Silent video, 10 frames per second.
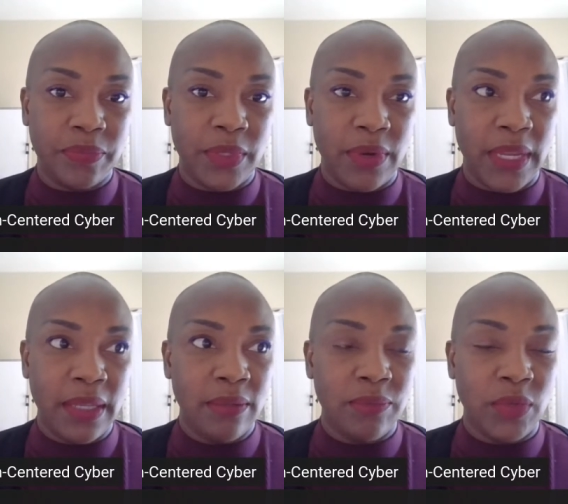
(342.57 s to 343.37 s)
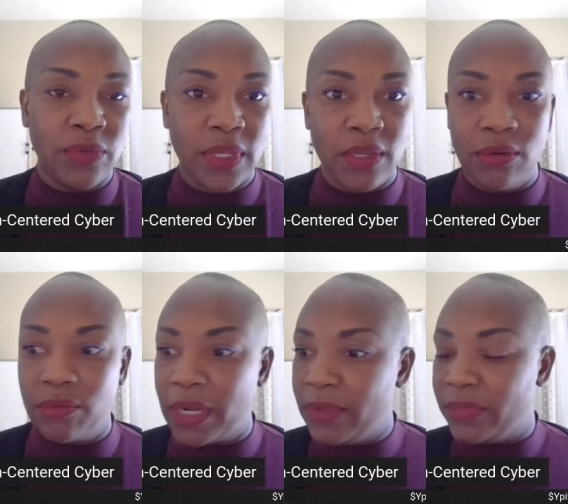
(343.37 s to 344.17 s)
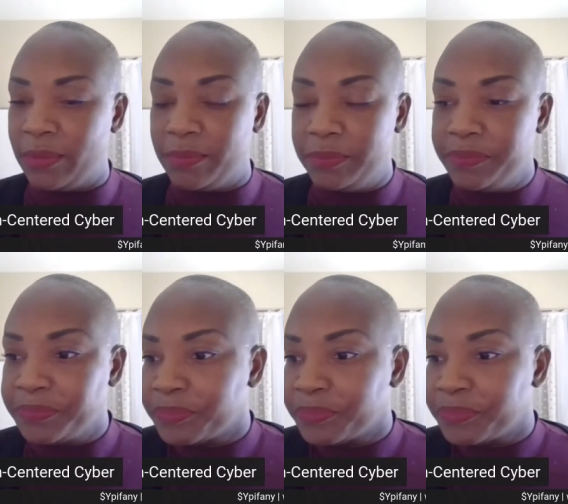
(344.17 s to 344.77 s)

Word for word: all right what are they hear around them